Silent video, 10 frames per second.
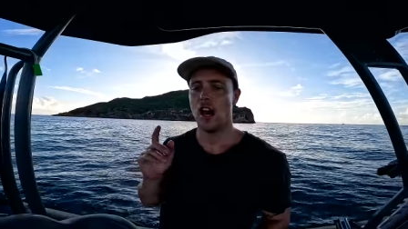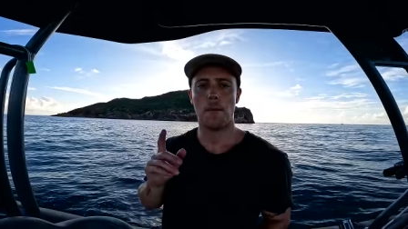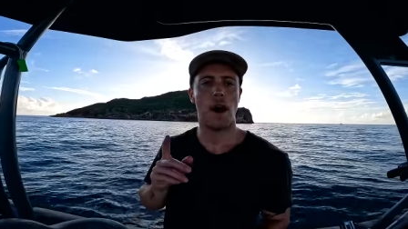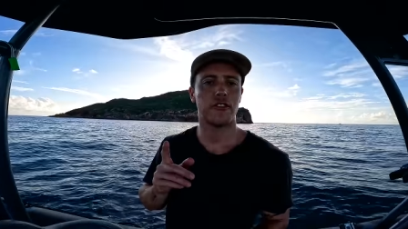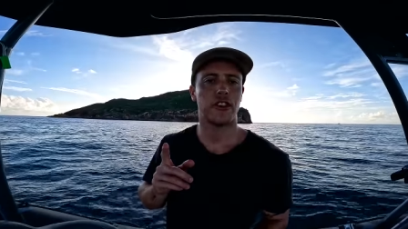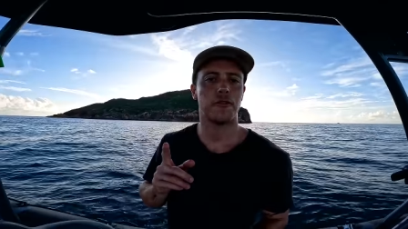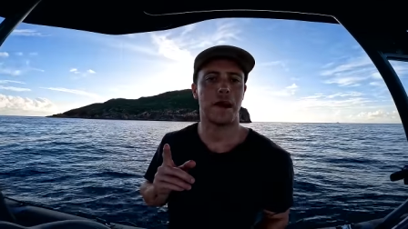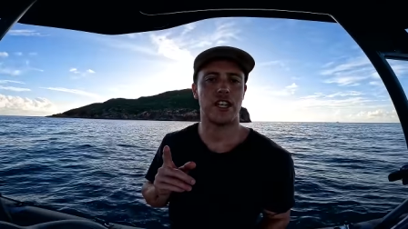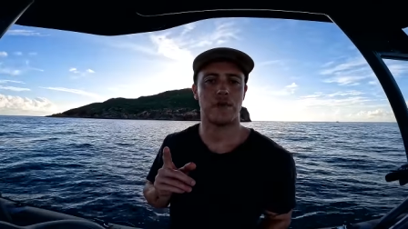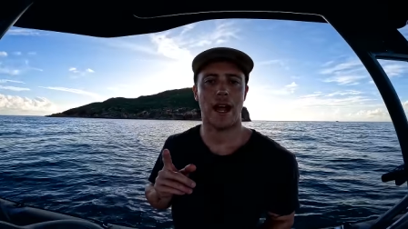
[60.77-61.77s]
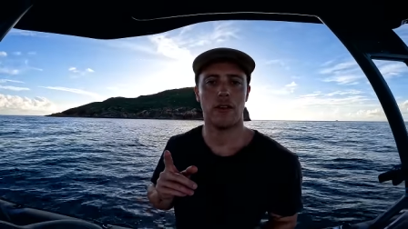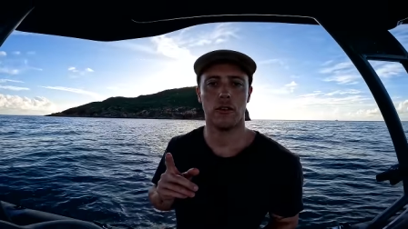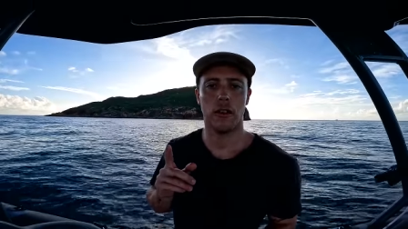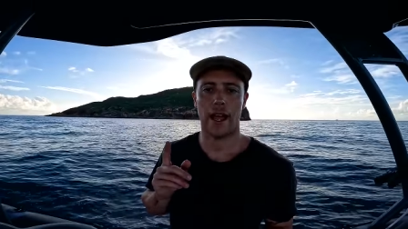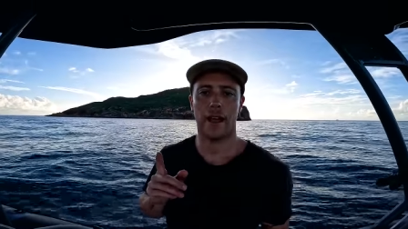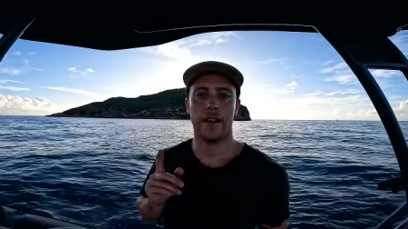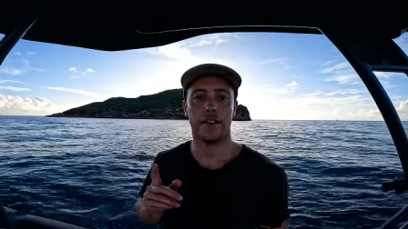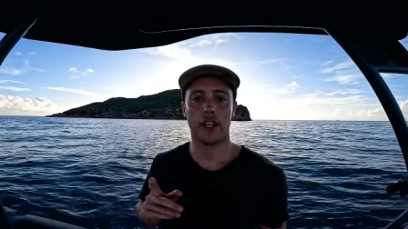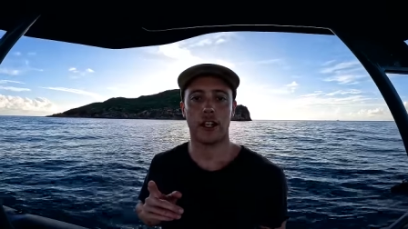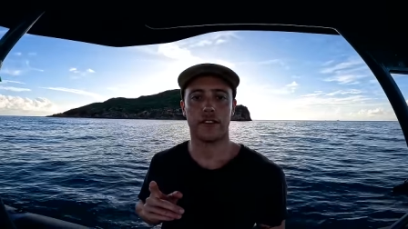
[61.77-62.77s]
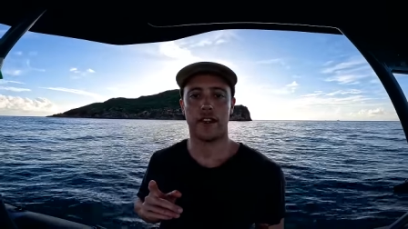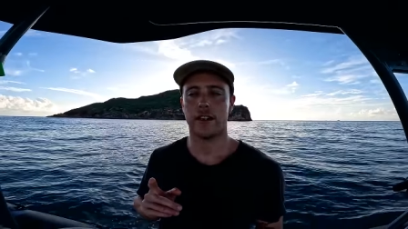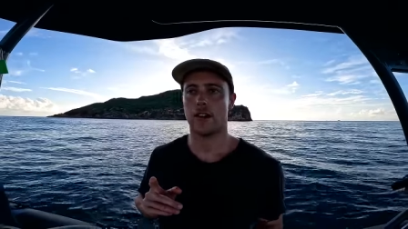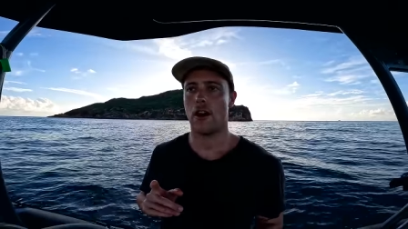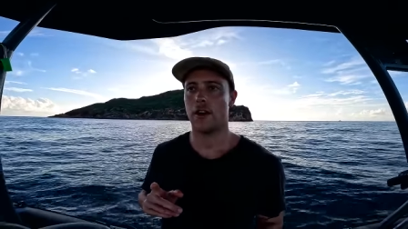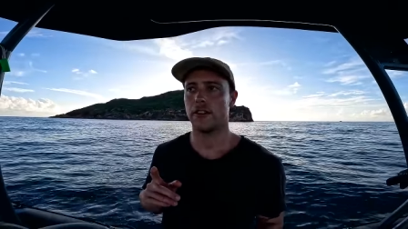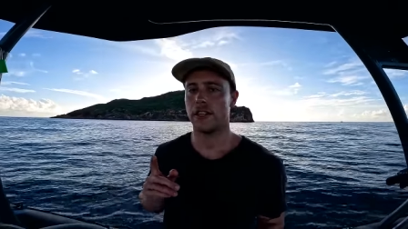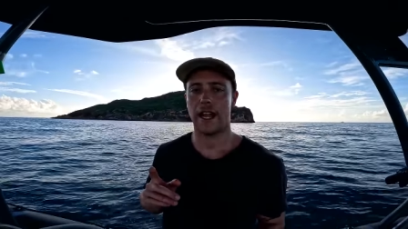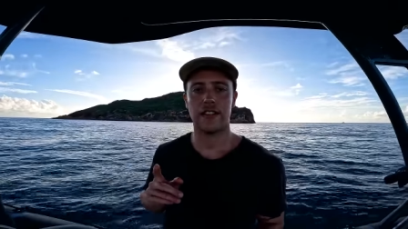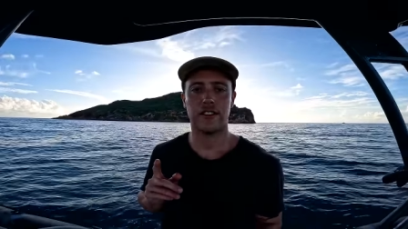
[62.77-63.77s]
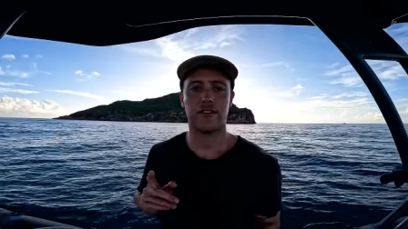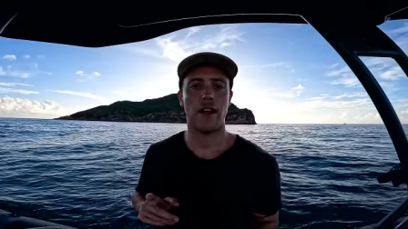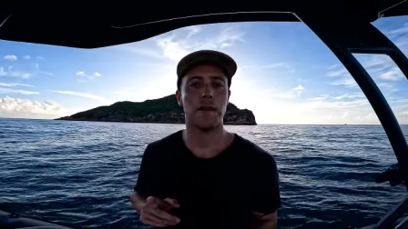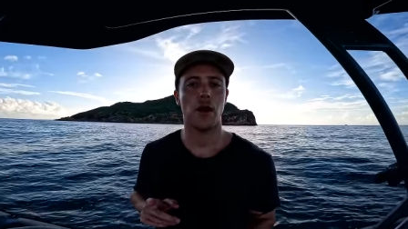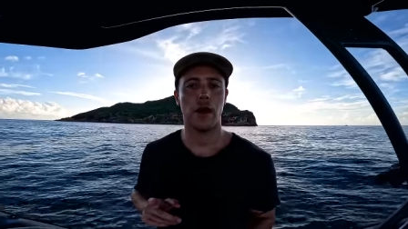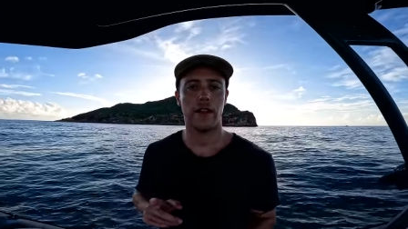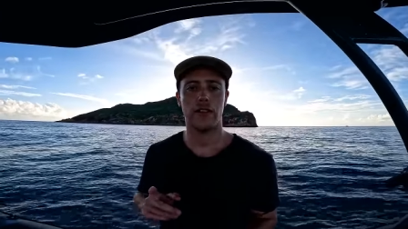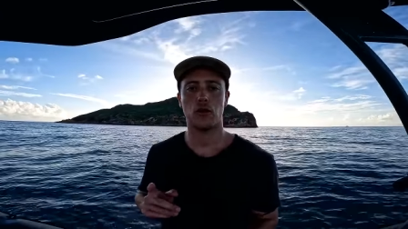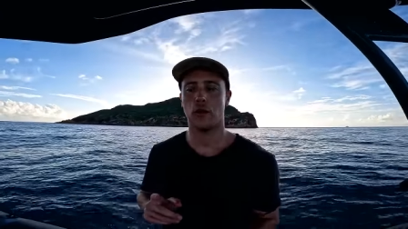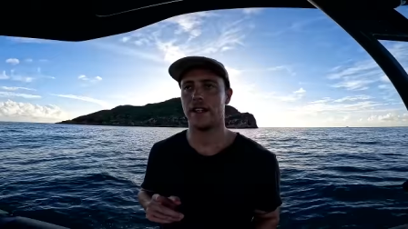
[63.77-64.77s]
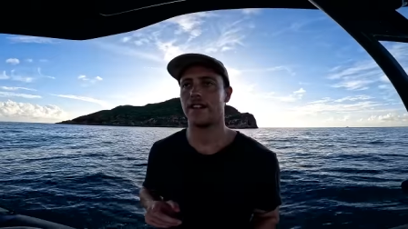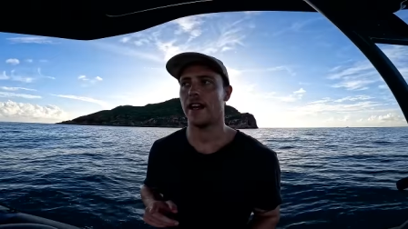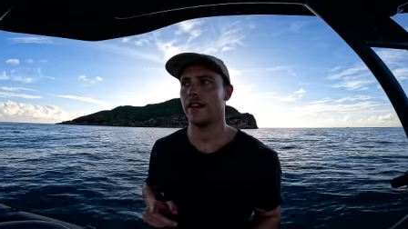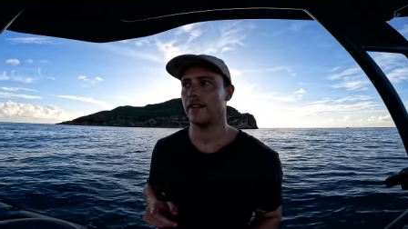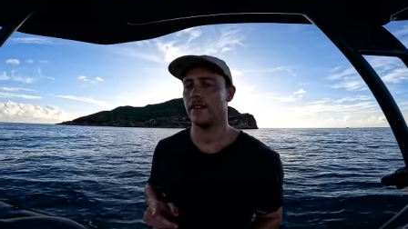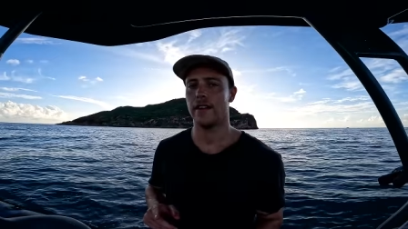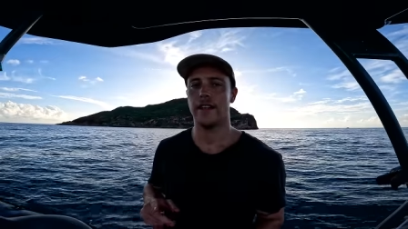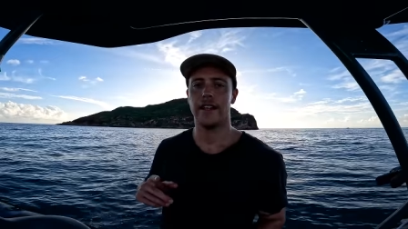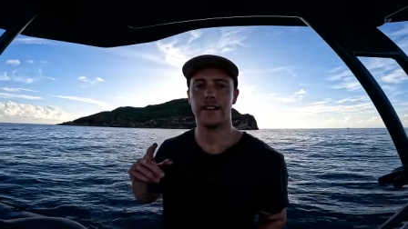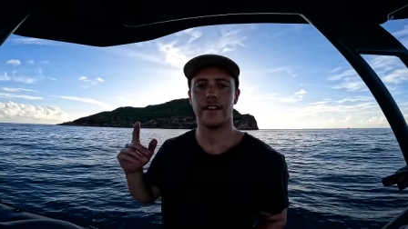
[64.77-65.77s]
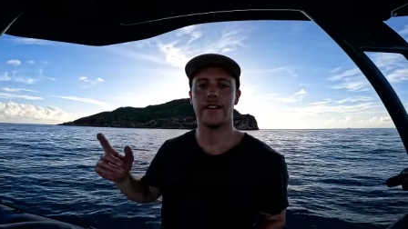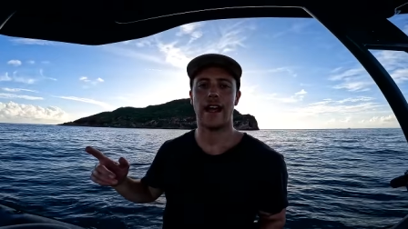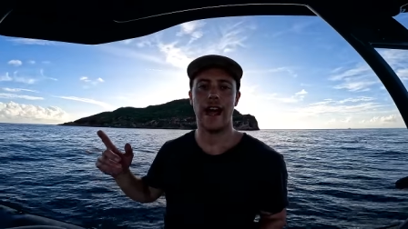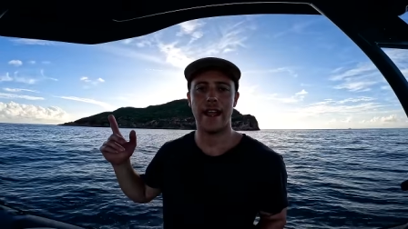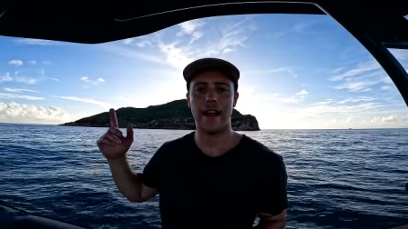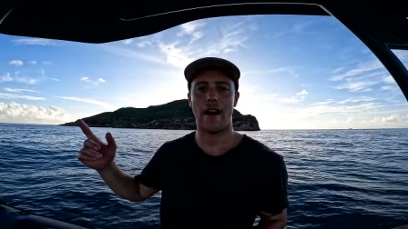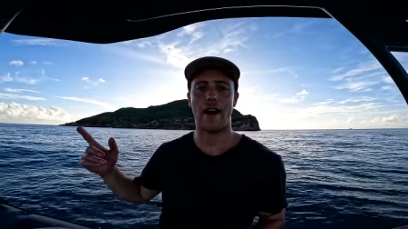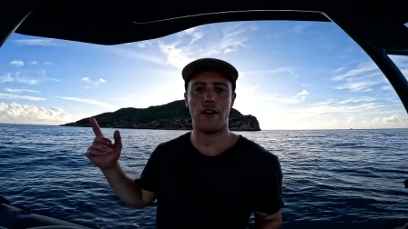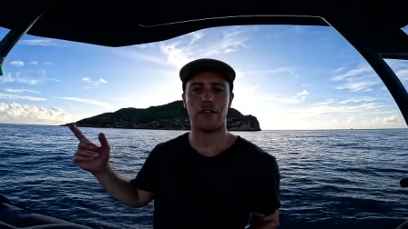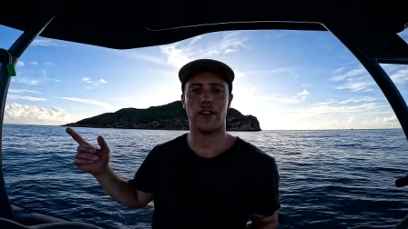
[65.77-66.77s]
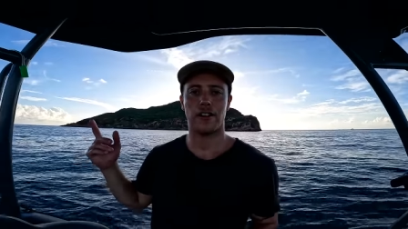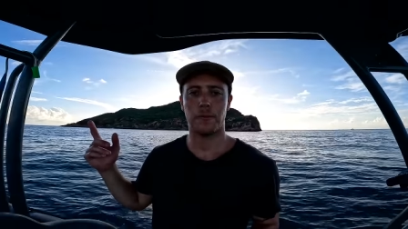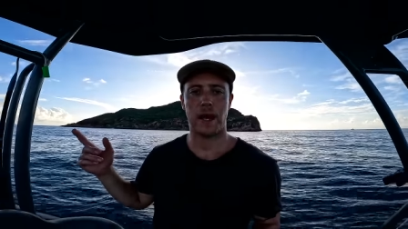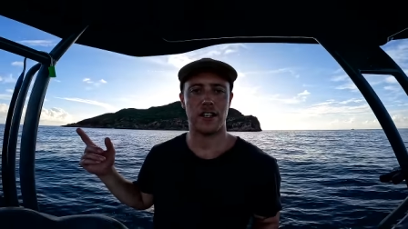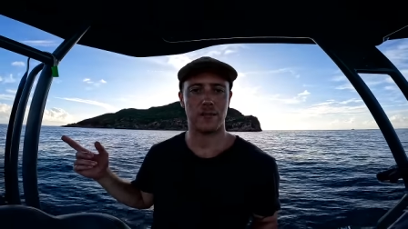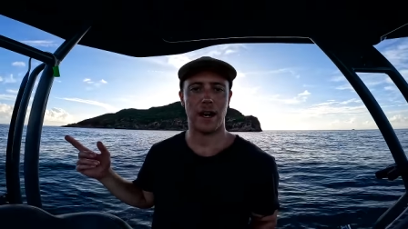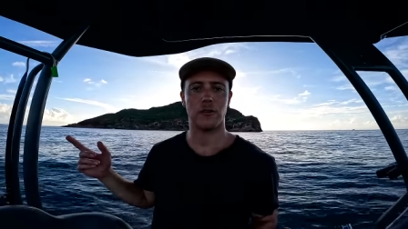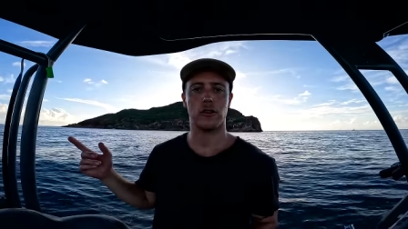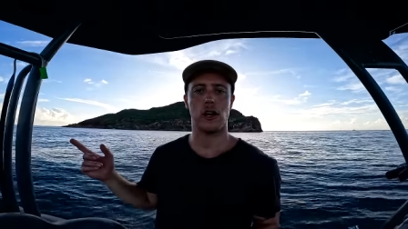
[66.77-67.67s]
I'm after the Spanish mackerel, and if you guys didn't know, today's February the 22nd. It's the day after the Spanish mackerel